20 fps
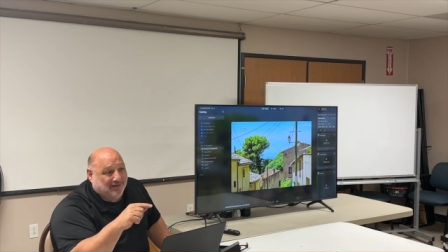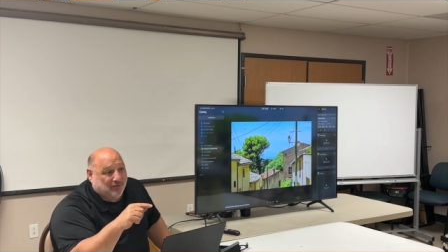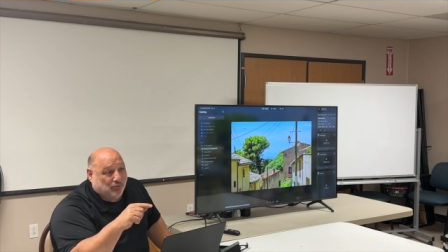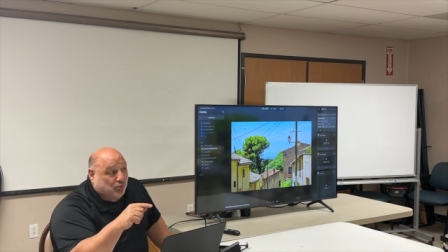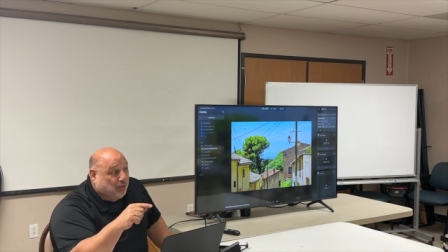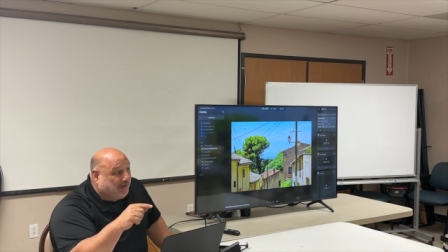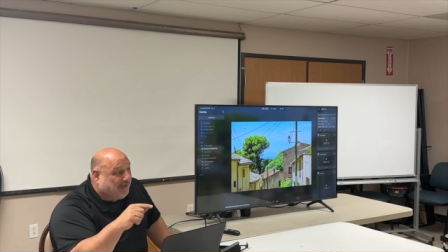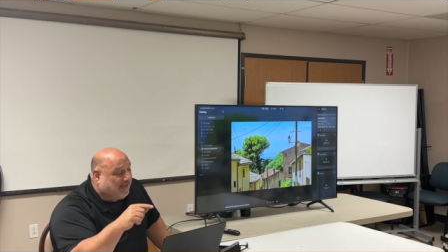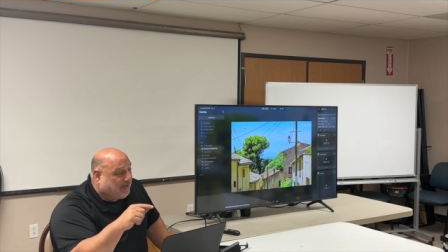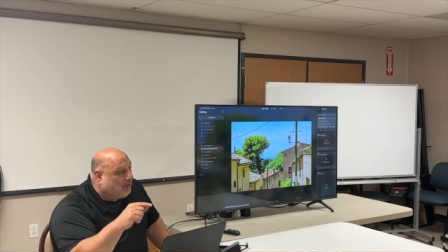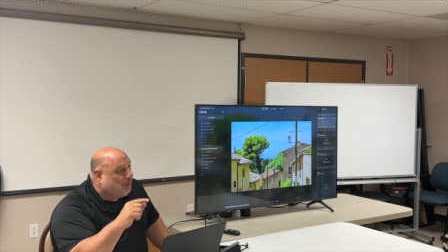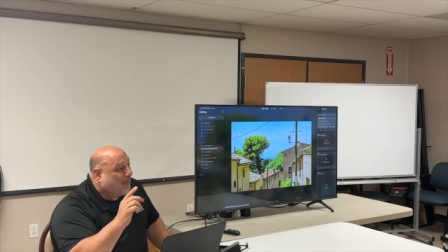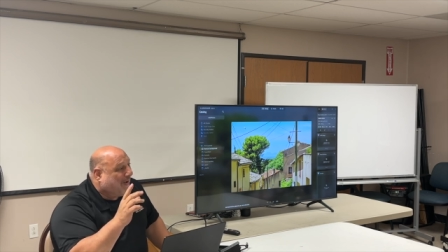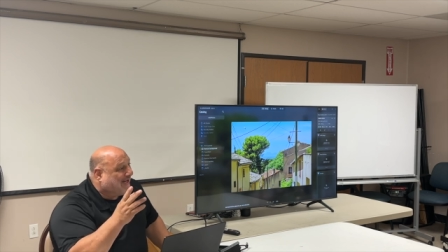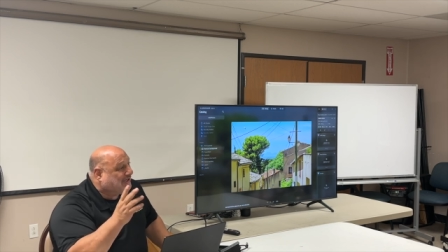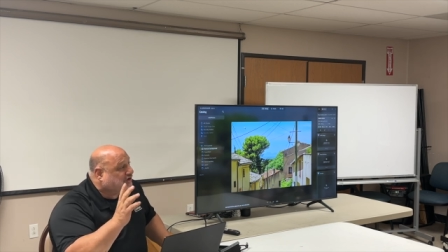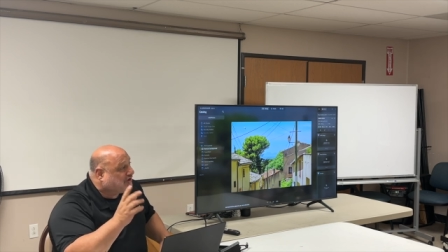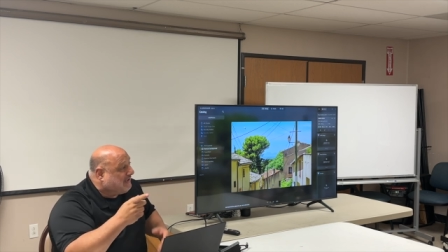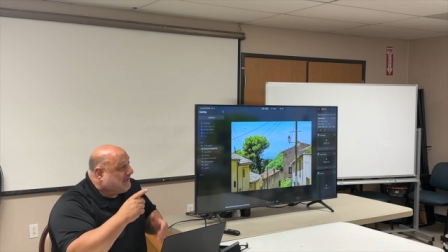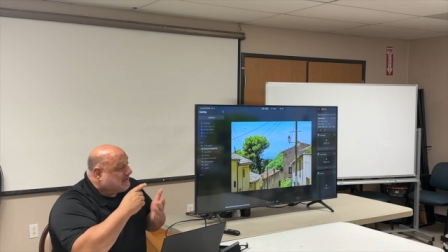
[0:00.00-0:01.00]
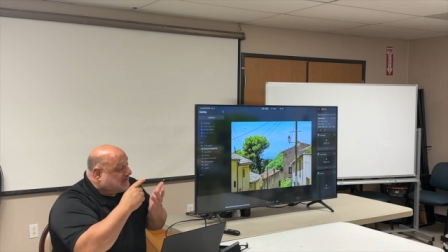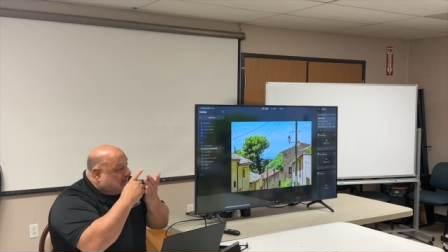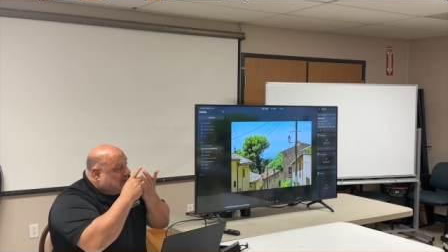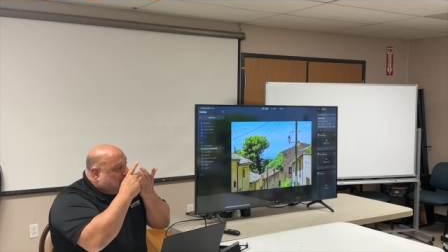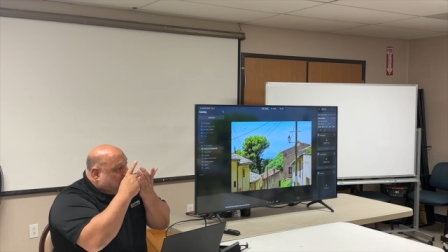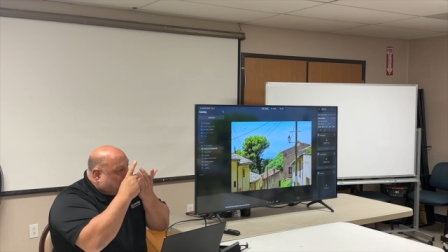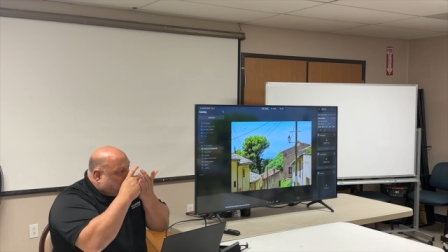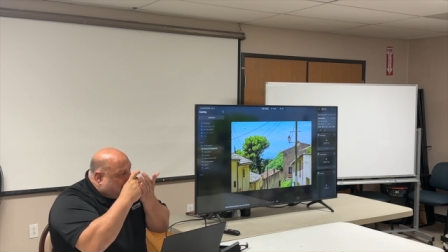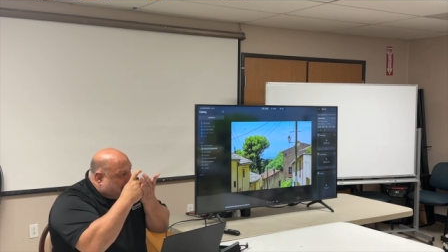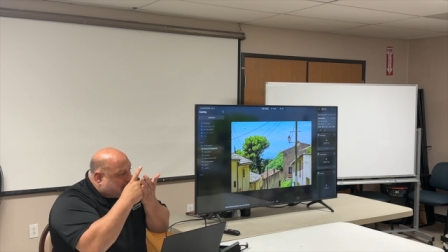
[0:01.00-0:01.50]
Really? Go watch this.
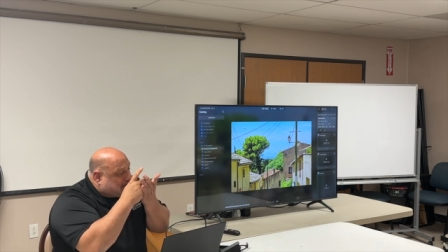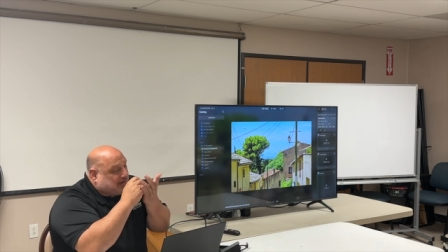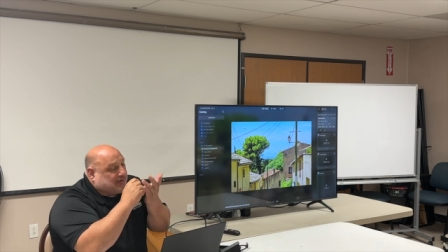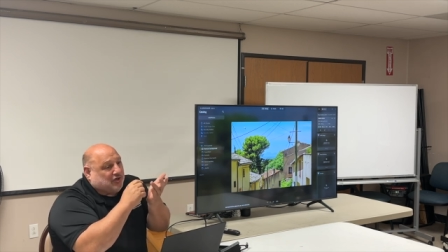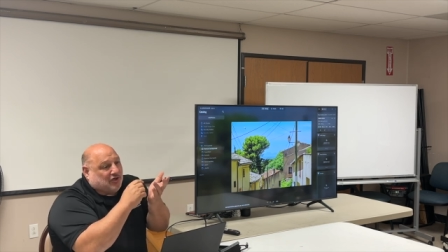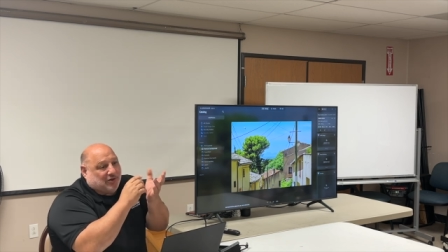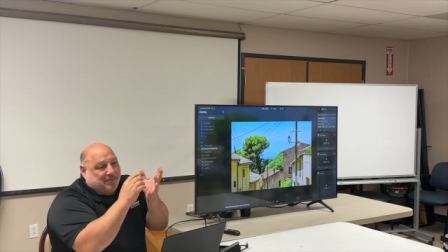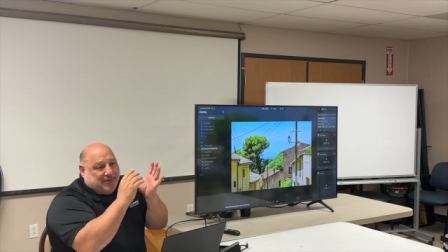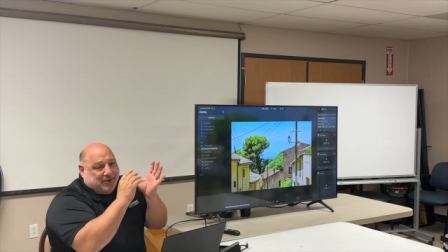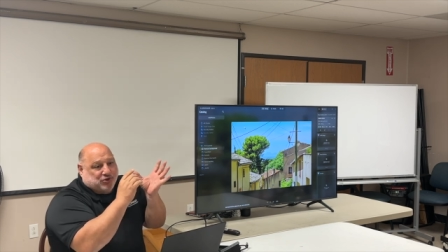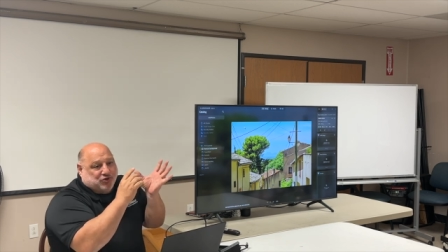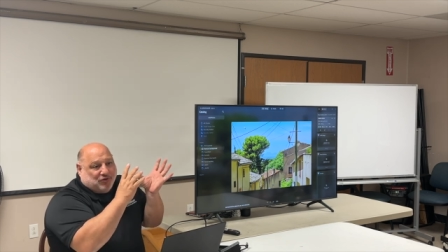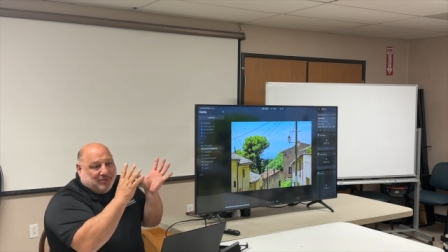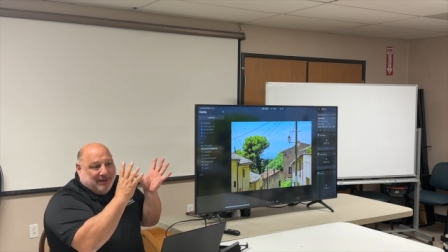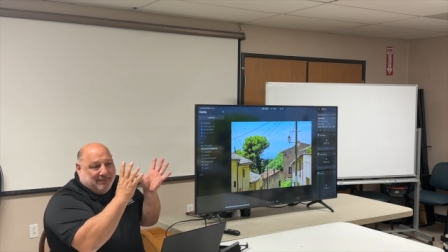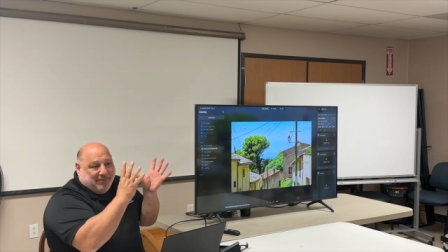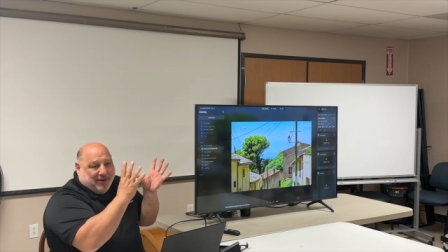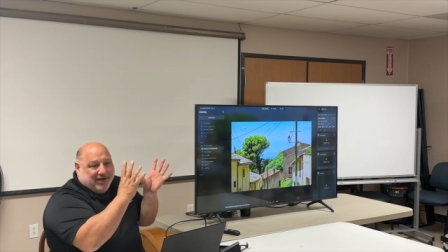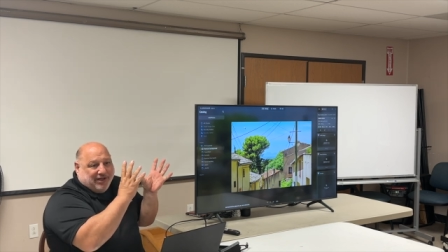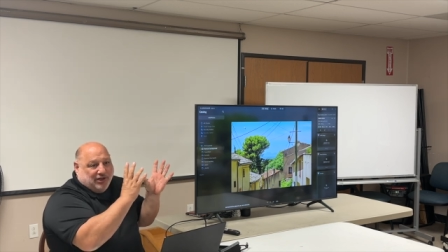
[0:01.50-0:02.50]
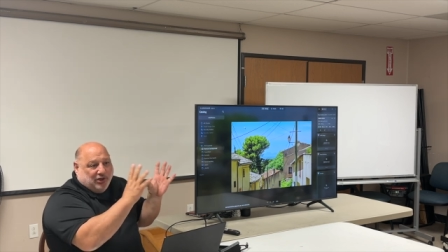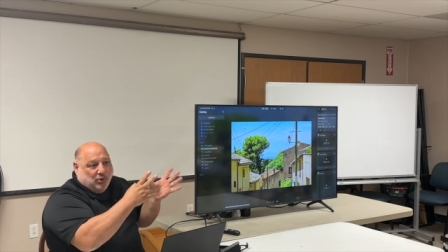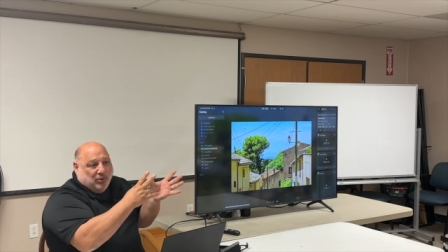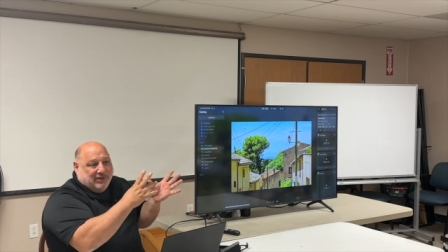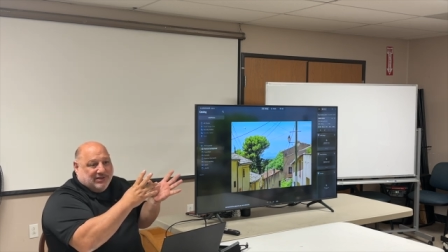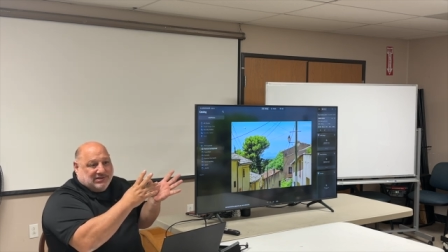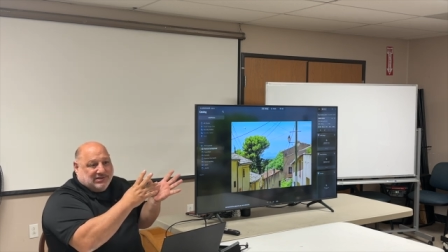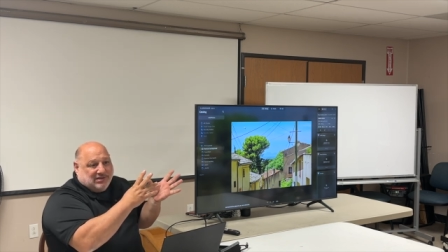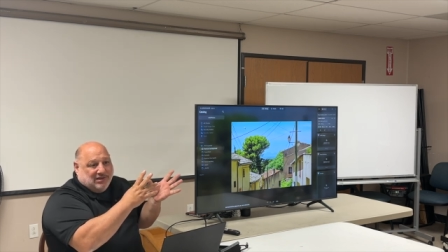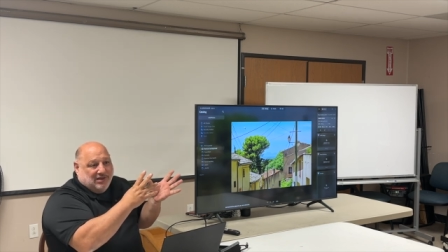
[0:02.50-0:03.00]
Click, took a picture of my buddy
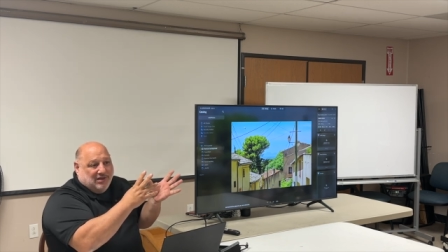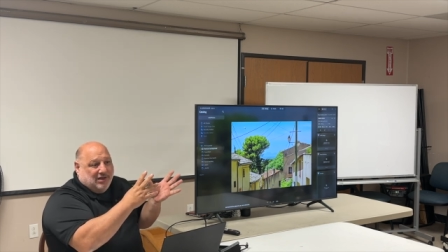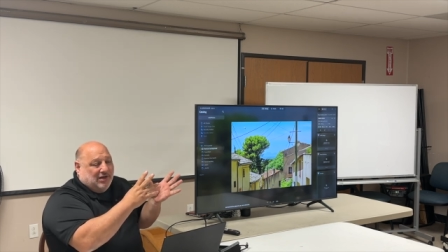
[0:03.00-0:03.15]
Lewis.